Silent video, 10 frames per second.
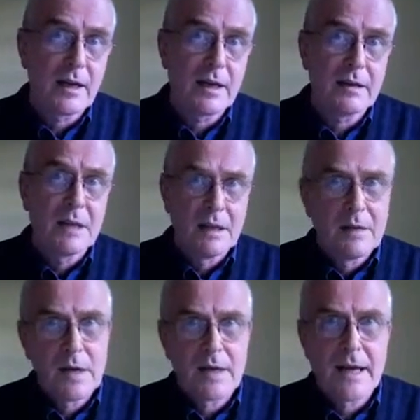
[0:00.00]
and,
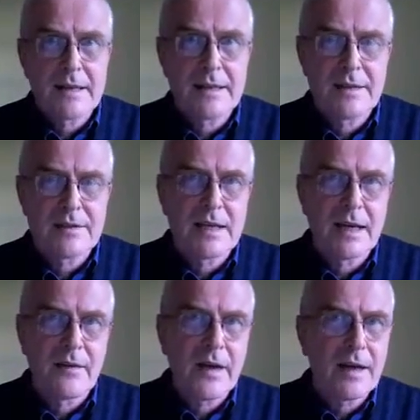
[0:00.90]
well, I can
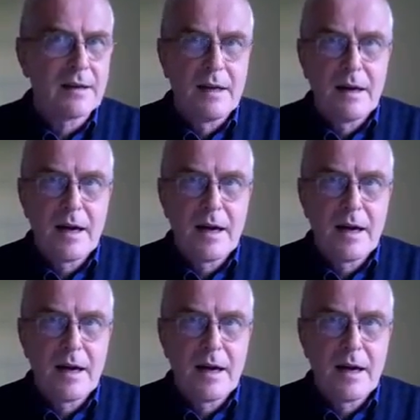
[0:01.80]
understand that.